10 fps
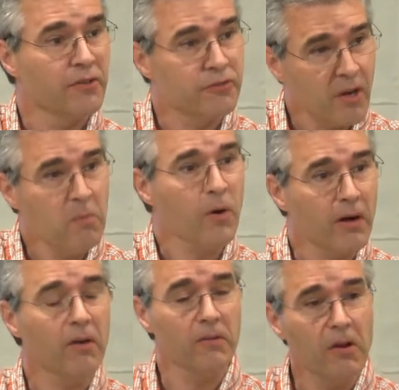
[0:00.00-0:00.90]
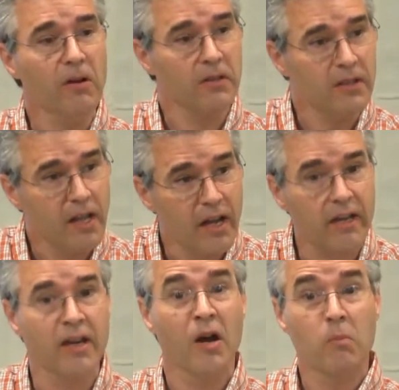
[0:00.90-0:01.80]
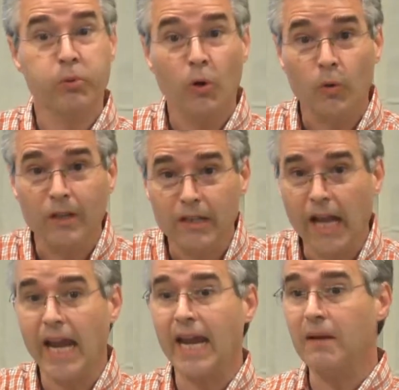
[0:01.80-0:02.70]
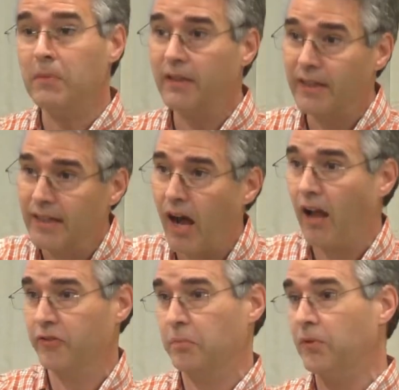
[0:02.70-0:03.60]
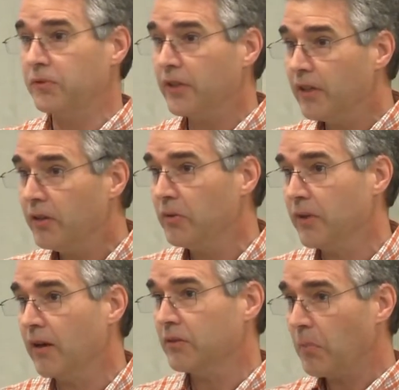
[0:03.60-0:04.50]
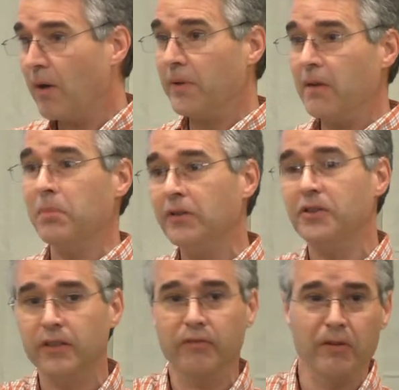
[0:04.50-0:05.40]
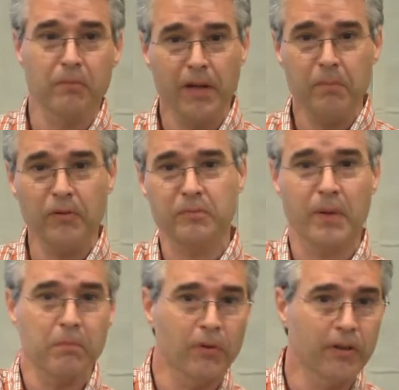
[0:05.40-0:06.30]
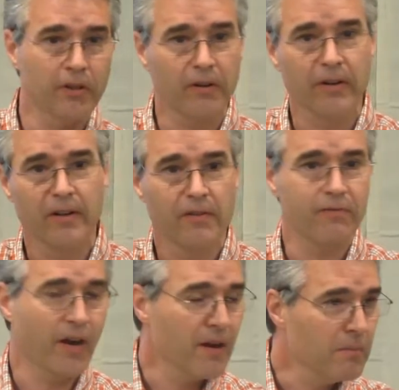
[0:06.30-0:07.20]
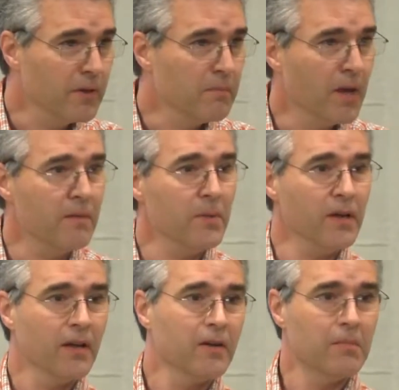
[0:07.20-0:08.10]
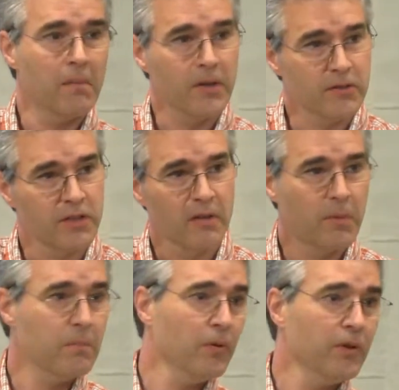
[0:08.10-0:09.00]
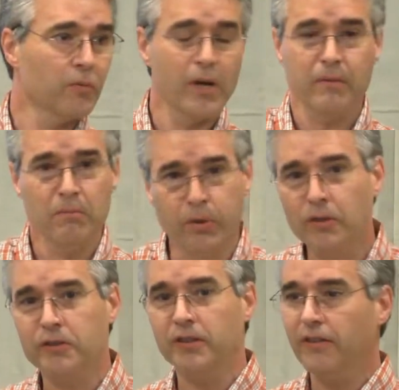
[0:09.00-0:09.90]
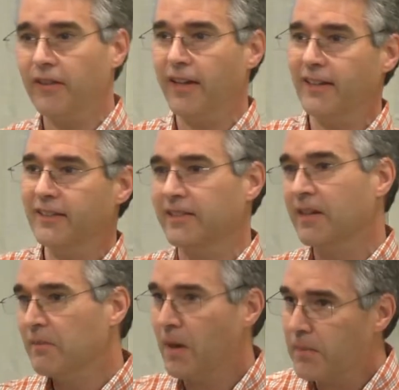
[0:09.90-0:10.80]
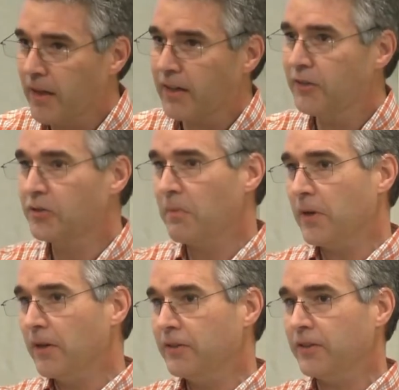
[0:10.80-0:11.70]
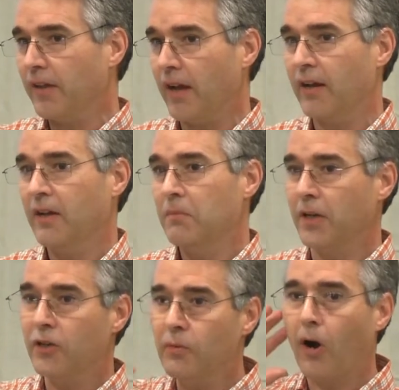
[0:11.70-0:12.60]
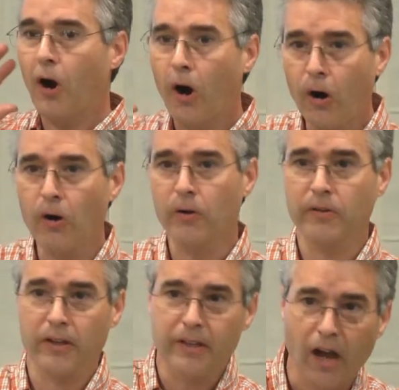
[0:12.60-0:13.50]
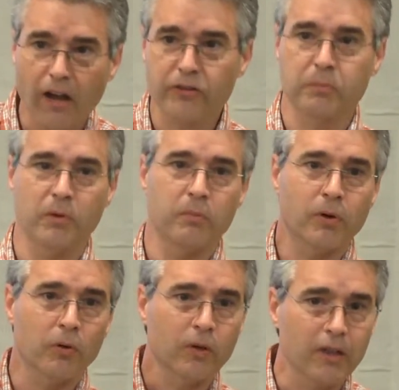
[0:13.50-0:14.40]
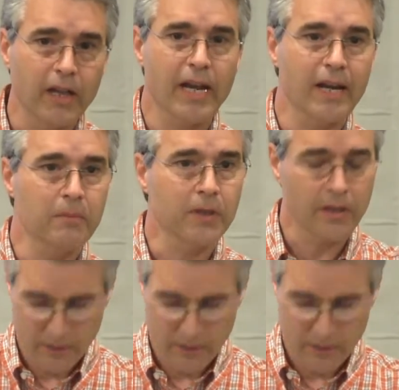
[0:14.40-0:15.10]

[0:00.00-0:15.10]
somewhere along the line, proclaimed the gospel to you. Now, it's probably a bunch of different people, people in your family maybe. Maybe it's people that had written books and things. Maybe they contributed to that. But you've heard the gospel proclaimed